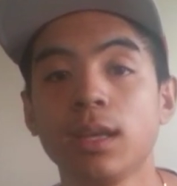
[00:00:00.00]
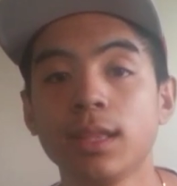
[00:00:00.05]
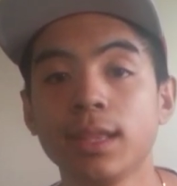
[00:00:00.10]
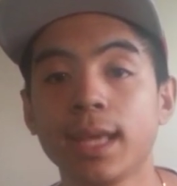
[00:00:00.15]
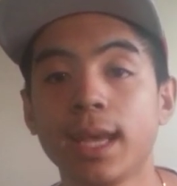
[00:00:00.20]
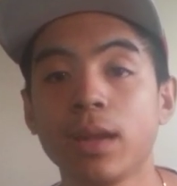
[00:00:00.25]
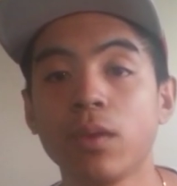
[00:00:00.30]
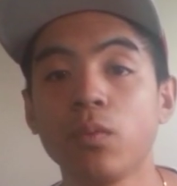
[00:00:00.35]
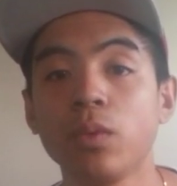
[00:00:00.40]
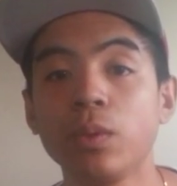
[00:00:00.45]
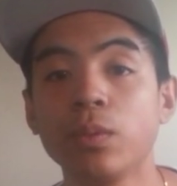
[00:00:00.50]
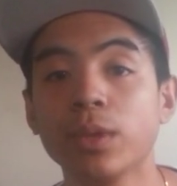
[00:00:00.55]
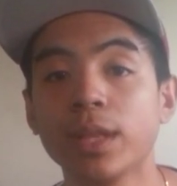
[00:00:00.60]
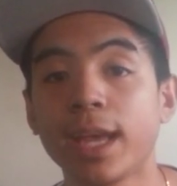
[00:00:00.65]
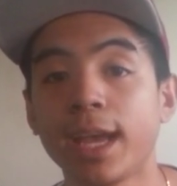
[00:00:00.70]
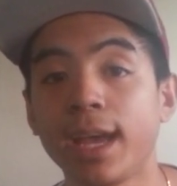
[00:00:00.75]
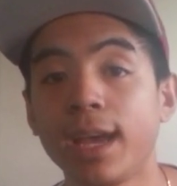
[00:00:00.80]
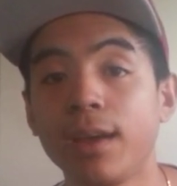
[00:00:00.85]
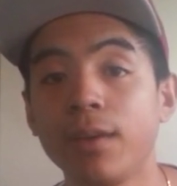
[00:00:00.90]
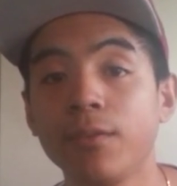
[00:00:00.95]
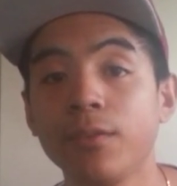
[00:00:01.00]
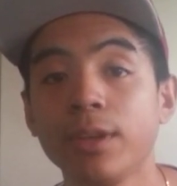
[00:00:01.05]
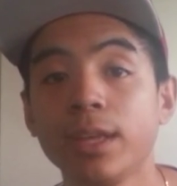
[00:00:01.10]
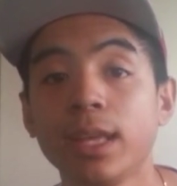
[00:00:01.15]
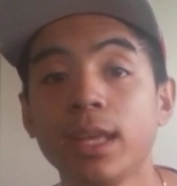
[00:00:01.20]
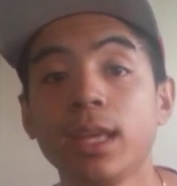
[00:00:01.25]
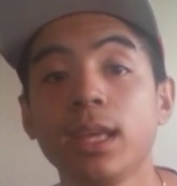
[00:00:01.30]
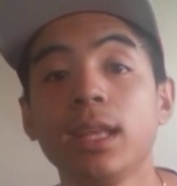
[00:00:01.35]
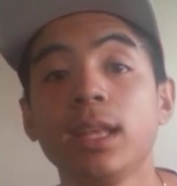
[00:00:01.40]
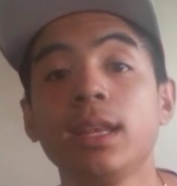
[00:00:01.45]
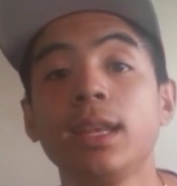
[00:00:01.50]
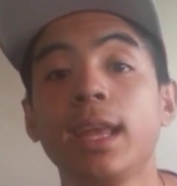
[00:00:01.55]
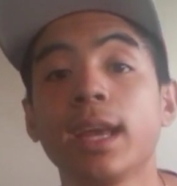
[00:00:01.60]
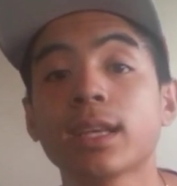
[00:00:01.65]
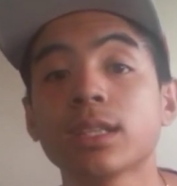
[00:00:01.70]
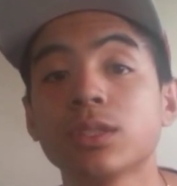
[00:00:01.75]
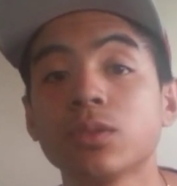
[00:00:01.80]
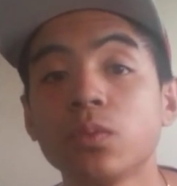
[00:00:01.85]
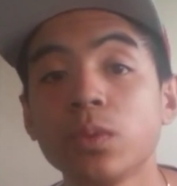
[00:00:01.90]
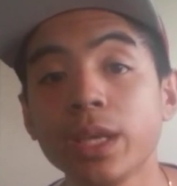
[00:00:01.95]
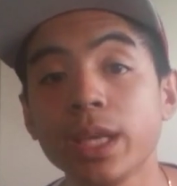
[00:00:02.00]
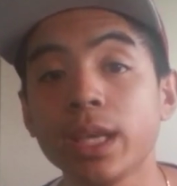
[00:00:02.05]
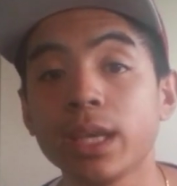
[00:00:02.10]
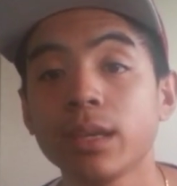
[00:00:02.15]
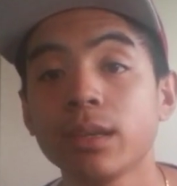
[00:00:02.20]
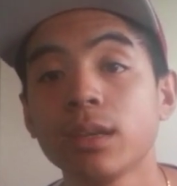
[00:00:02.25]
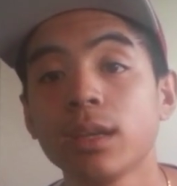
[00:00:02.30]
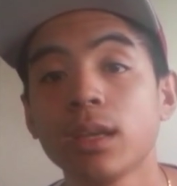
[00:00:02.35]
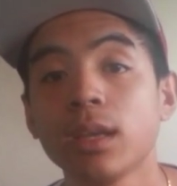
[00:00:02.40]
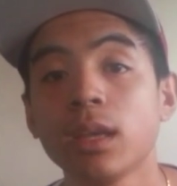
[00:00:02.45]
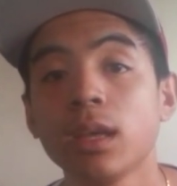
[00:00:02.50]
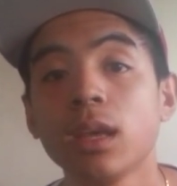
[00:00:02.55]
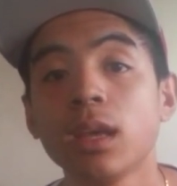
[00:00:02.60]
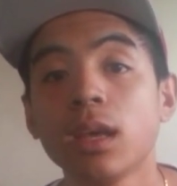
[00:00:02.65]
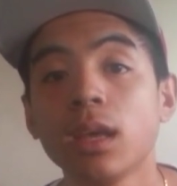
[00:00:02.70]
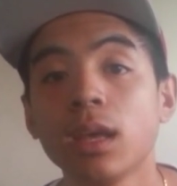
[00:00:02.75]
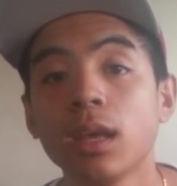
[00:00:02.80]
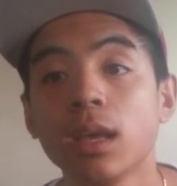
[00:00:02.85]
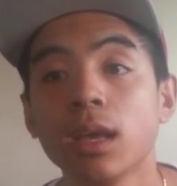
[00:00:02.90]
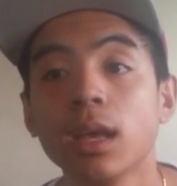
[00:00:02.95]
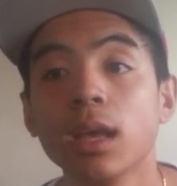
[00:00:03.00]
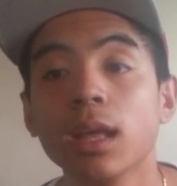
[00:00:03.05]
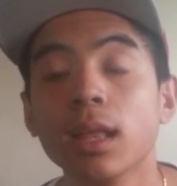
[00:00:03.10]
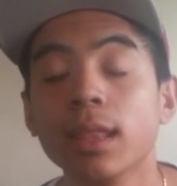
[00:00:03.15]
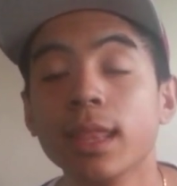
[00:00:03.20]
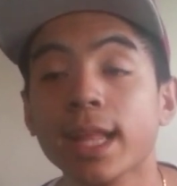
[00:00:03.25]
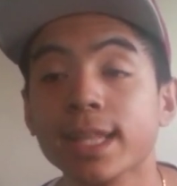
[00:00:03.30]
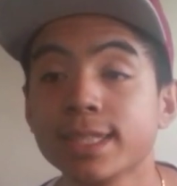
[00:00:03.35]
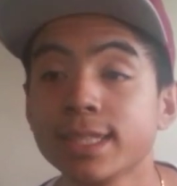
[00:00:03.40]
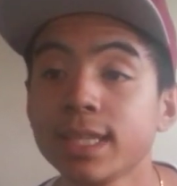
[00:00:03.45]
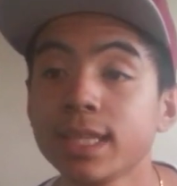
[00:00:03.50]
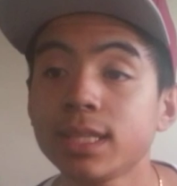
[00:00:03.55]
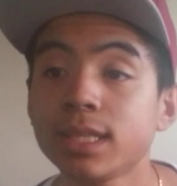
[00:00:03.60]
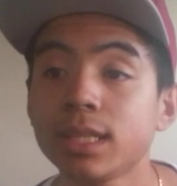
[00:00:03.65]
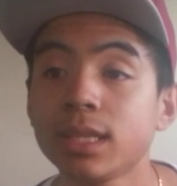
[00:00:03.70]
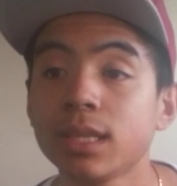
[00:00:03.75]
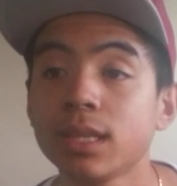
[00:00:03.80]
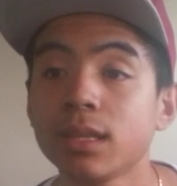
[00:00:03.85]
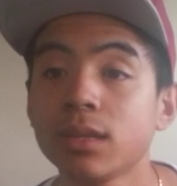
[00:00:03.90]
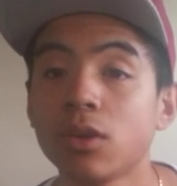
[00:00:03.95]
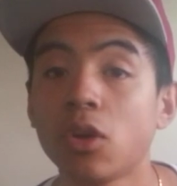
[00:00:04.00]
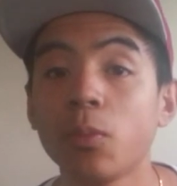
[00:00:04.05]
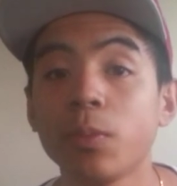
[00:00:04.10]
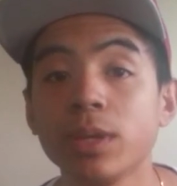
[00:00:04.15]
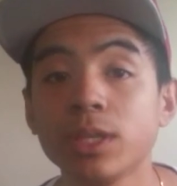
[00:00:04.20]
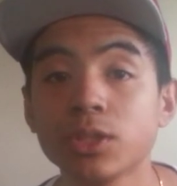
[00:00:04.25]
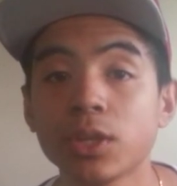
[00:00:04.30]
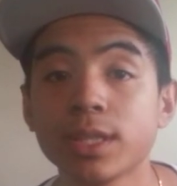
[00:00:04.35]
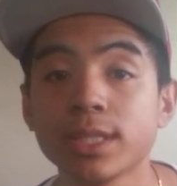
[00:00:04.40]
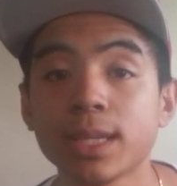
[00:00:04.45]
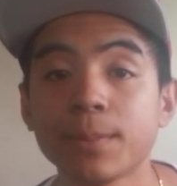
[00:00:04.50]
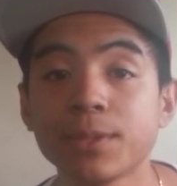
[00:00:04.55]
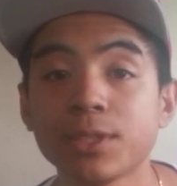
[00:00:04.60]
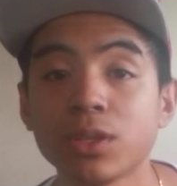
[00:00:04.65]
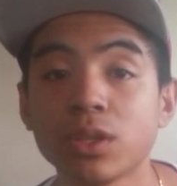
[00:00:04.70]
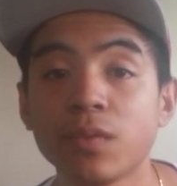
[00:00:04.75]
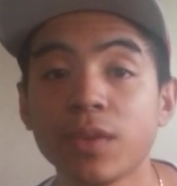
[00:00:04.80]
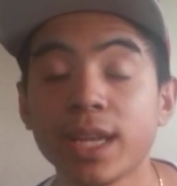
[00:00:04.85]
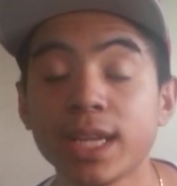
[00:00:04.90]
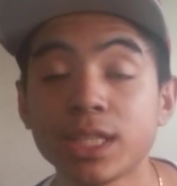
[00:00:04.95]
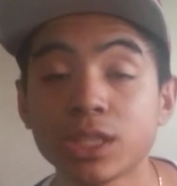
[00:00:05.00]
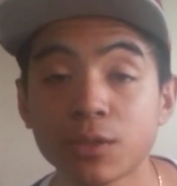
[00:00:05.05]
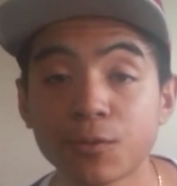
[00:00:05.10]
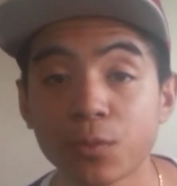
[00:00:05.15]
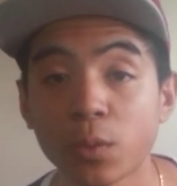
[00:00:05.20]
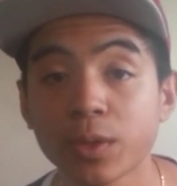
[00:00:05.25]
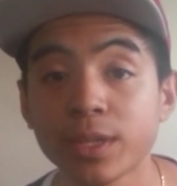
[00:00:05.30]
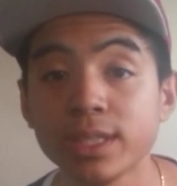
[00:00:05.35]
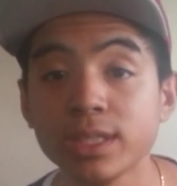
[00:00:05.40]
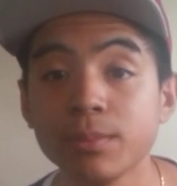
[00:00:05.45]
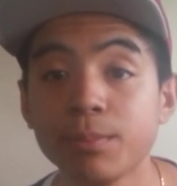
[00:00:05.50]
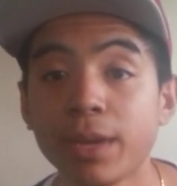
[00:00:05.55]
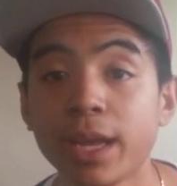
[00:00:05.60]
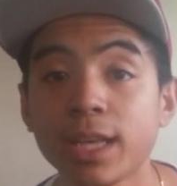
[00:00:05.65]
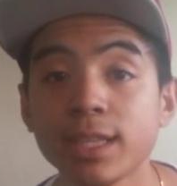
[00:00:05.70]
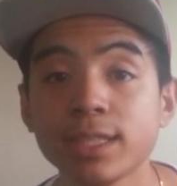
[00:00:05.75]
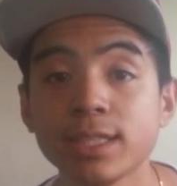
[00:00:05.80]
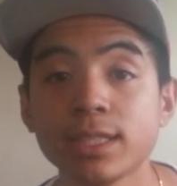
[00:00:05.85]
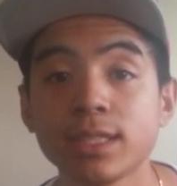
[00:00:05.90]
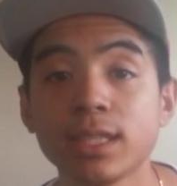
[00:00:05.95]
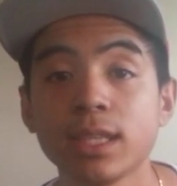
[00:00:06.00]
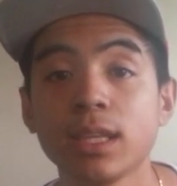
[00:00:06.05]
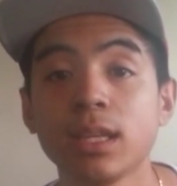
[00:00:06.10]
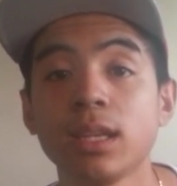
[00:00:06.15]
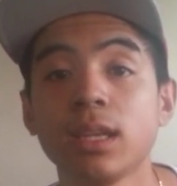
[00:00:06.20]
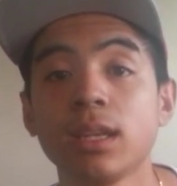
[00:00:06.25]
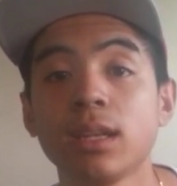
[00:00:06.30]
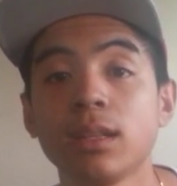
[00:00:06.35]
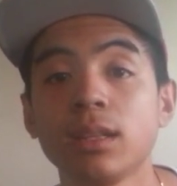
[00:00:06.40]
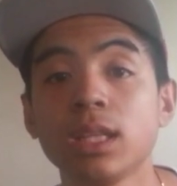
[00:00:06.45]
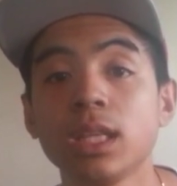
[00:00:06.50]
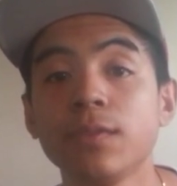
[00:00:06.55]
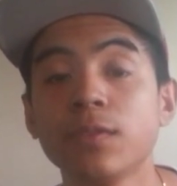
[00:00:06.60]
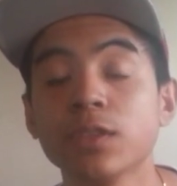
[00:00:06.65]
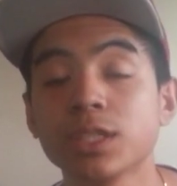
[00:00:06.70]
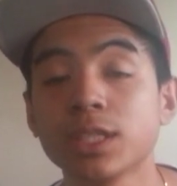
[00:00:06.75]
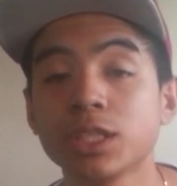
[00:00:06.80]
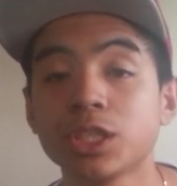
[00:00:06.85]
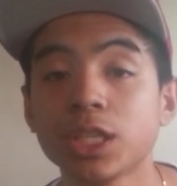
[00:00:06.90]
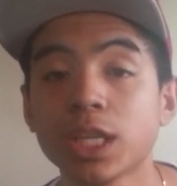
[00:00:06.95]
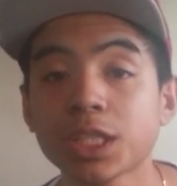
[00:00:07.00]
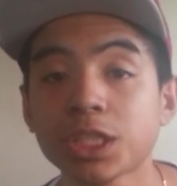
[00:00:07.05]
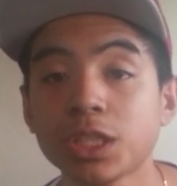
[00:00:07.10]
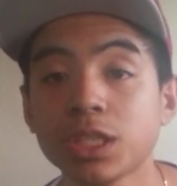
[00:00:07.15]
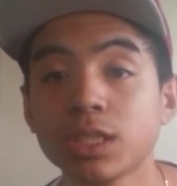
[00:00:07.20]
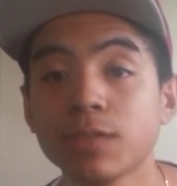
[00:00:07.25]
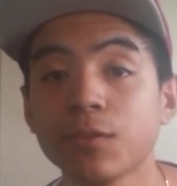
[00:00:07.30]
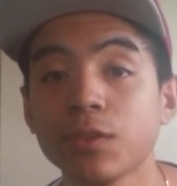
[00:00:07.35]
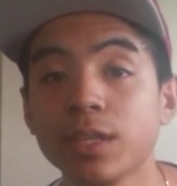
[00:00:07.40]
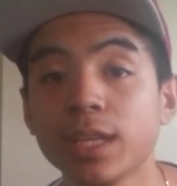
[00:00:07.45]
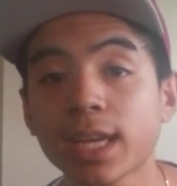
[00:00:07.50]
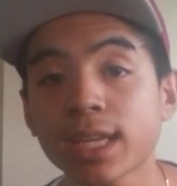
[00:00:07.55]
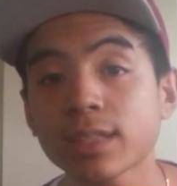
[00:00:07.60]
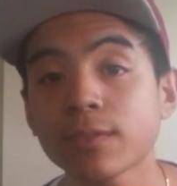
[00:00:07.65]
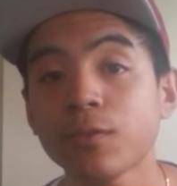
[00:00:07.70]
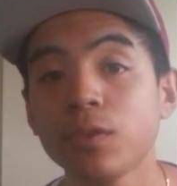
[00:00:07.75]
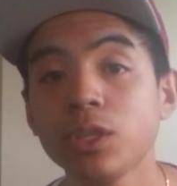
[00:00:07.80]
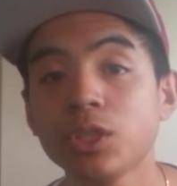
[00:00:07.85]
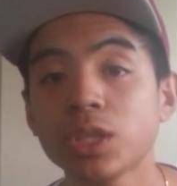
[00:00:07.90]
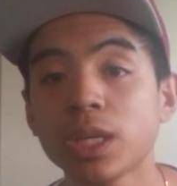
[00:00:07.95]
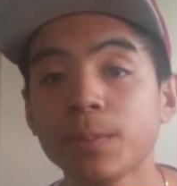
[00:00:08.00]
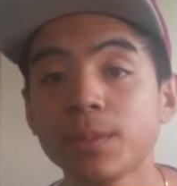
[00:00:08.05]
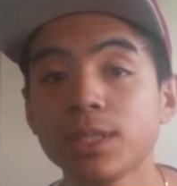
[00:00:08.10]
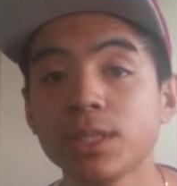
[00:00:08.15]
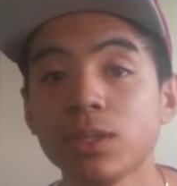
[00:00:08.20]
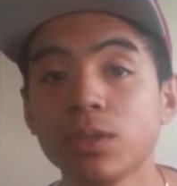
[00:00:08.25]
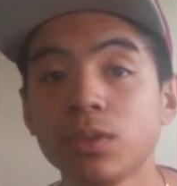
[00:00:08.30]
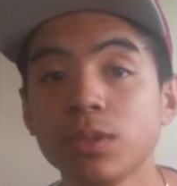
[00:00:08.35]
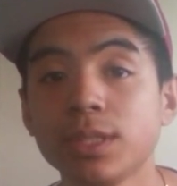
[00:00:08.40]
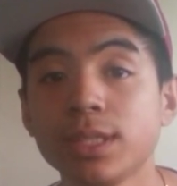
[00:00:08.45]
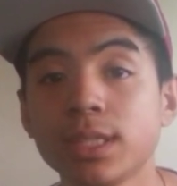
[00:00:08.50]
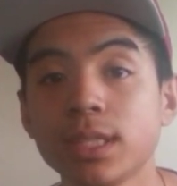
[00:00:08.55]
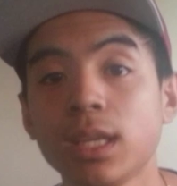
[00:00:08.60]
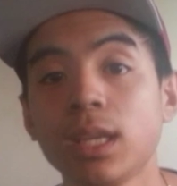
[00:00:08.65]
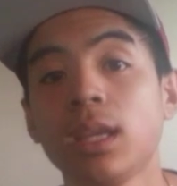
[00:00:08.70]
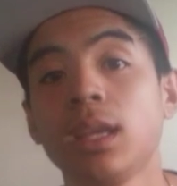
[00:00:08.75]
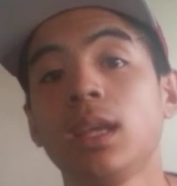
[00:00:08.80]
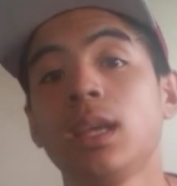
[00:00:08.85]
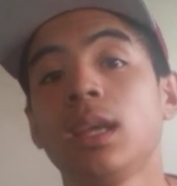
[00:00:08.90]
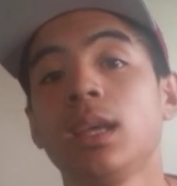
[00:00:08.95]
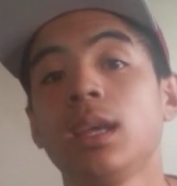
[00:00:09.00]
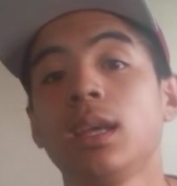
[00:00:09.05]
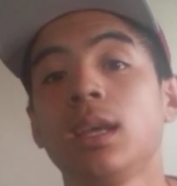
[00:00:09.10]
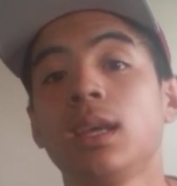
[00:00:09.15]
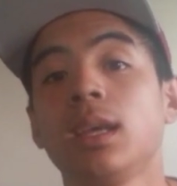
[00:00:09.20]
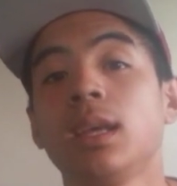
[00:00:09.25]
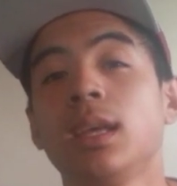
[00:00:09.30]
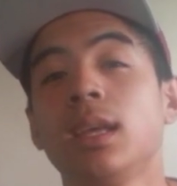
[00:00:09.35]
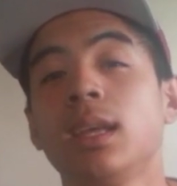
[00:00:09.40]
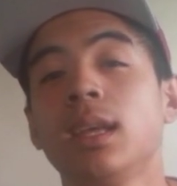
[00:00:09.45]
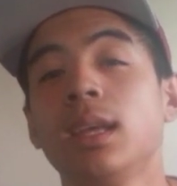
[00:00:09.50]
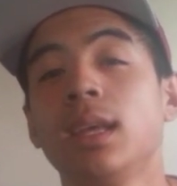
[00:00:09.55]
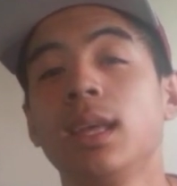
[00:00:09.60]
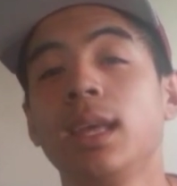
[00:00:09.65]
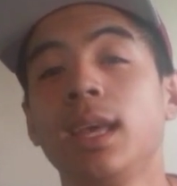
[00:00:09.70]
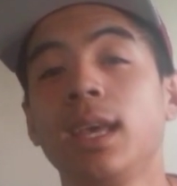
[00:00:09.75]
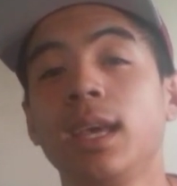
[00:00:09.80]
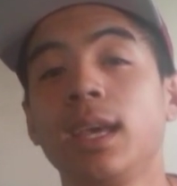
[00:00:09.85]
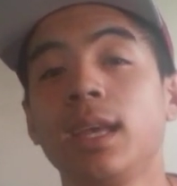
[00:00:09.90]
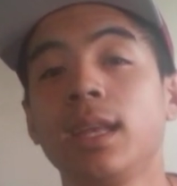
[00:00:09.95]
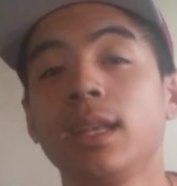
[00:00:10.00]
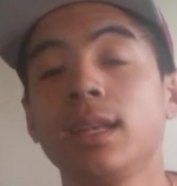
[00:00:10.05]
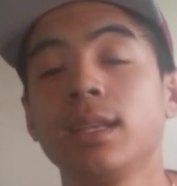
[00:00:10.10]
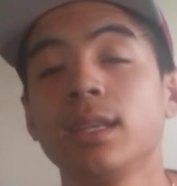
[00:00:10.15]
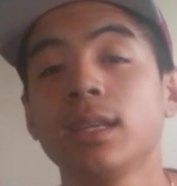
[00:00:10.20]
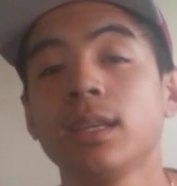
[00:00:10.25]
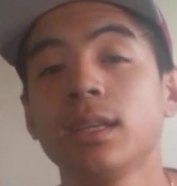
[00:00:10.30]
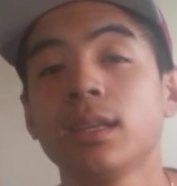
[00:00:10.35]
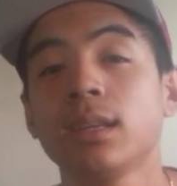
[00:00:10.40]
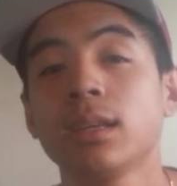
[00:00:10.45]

that we will have next week. That's it. Hope you enjoyed this episode of NHL 14's Best leave your suggestions for next future episodes, and